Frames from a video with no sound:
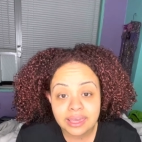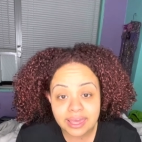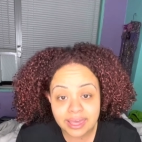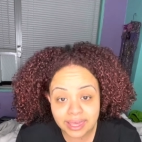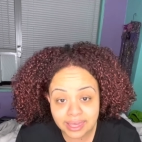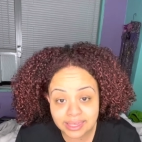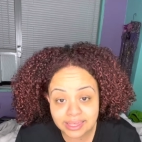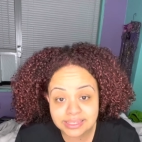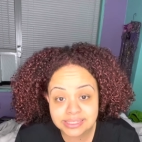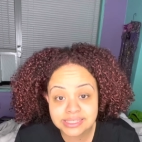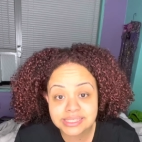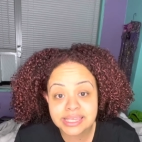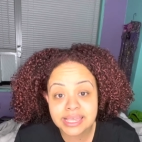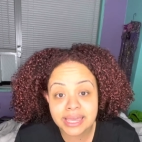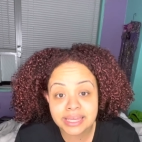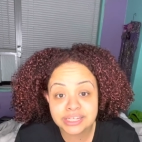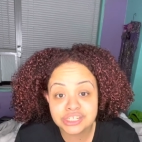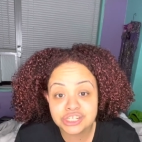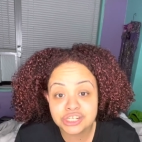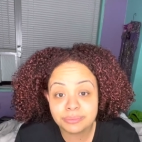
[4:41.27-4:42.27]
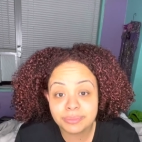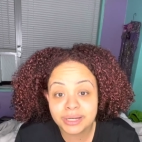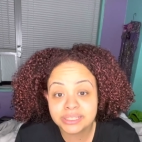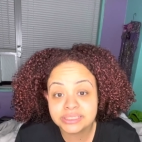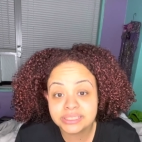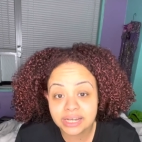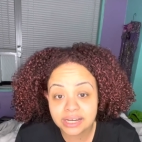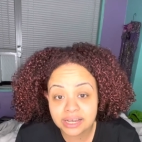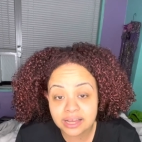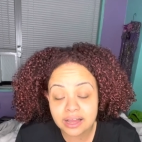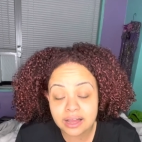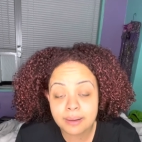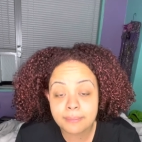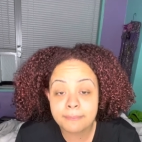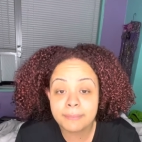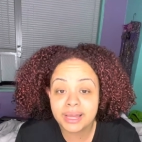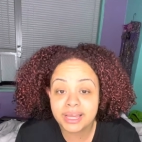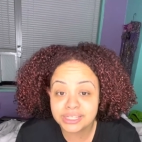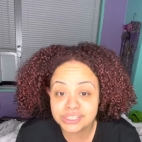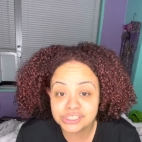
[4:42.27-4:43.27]
x at gmail dot com.
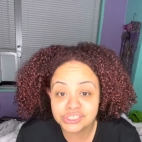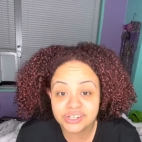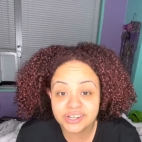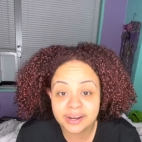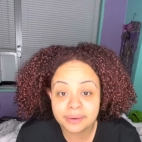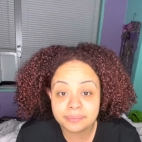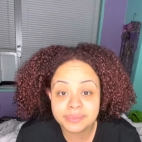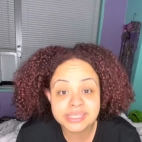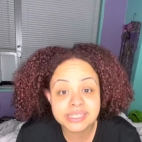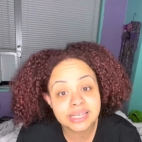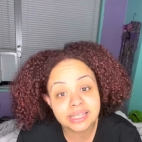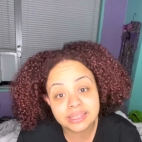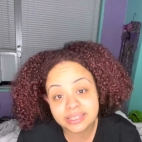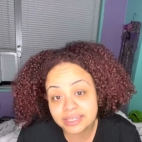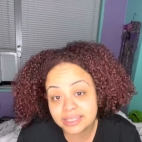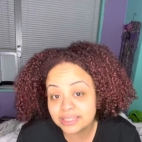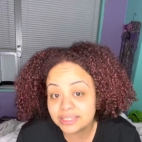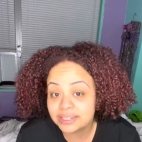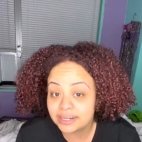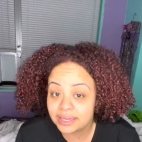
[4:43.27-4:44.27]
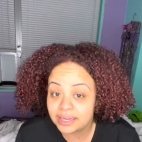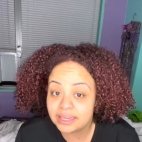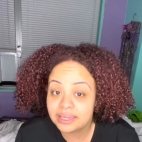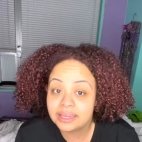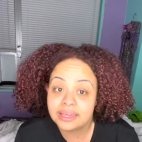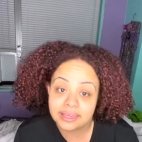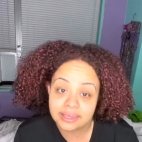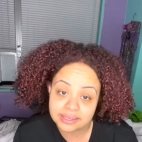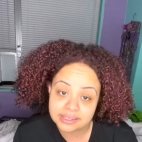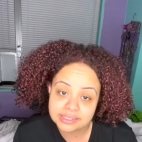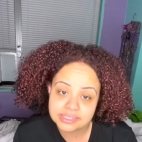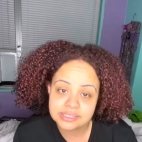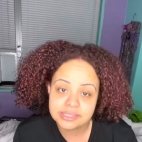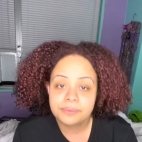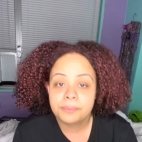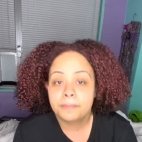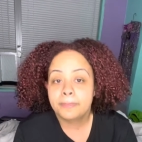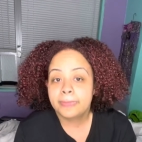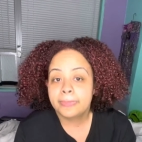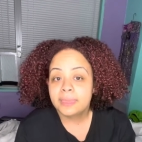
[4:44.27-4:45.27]
My Instagram is aaliyah lynette x.
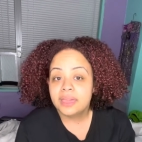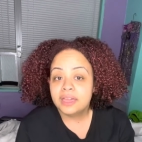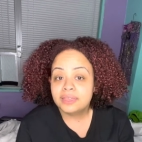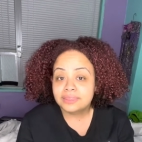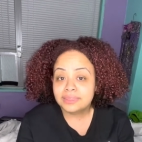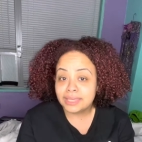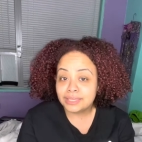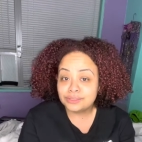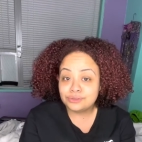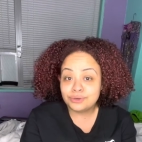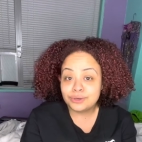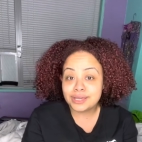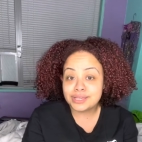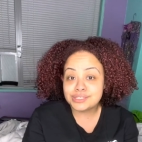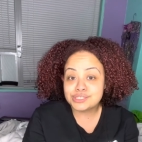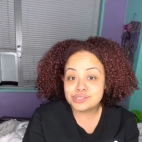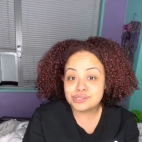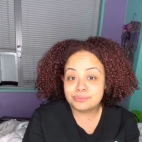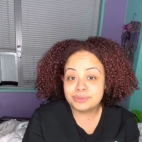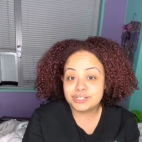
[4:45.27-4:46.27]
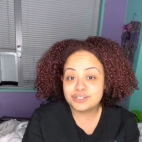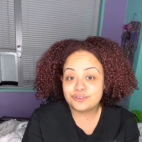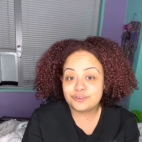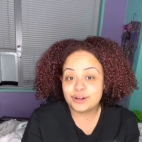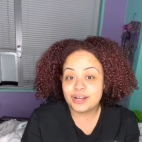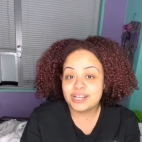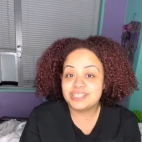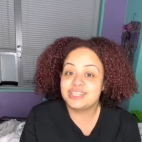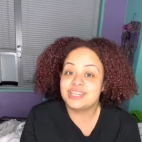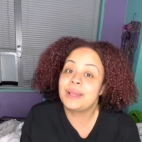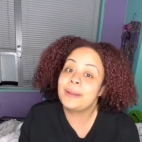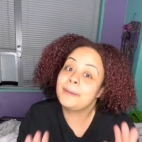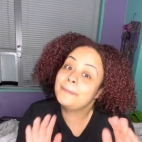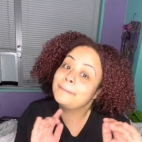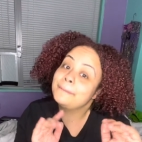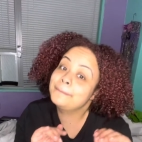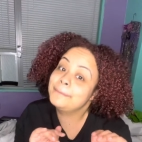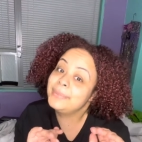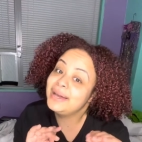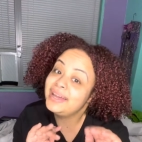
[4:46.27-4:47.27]
Thank you guys so much for watching.
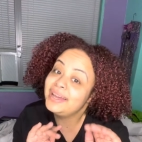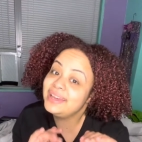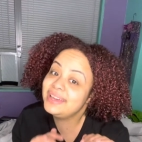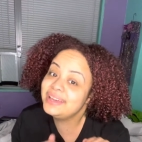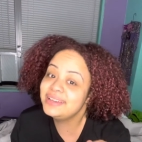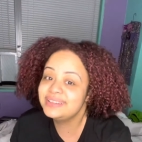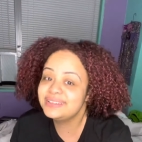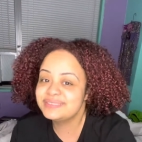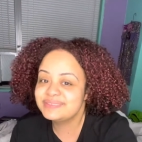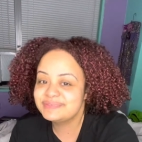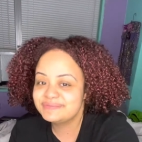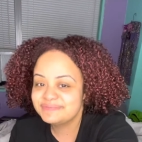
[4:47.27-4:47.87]
Bye.